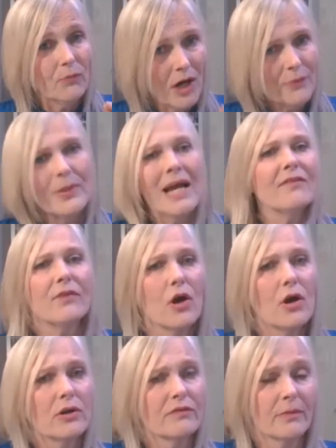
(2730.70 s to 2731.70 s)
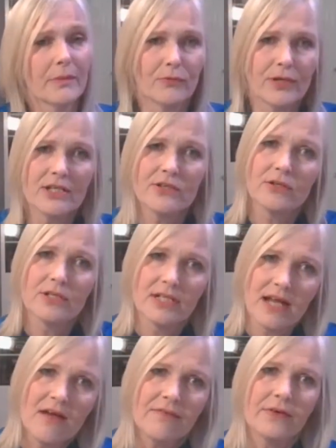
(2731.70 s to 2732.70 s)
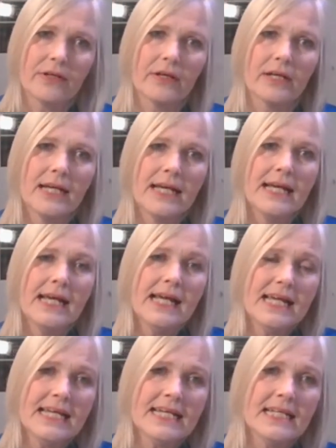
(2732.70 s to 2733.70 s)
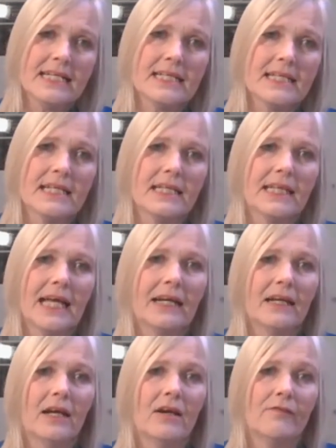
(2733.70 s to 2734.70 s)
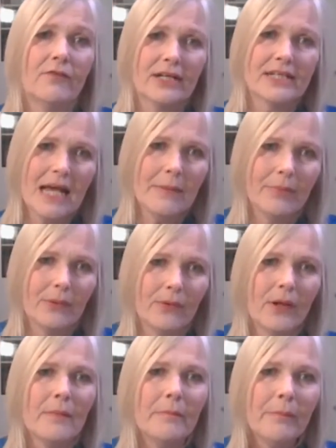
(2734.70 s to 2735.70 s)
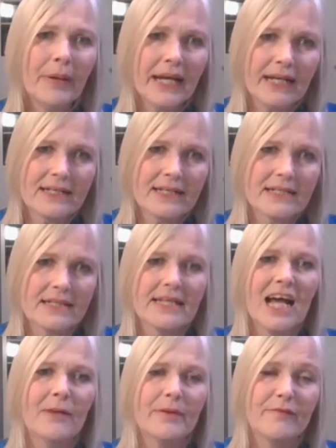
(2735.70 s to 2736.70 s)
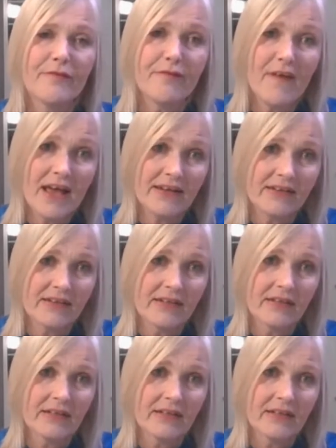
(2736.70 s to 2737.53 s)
what we have learned from our research in Africa is that, for example, pigs that have been fed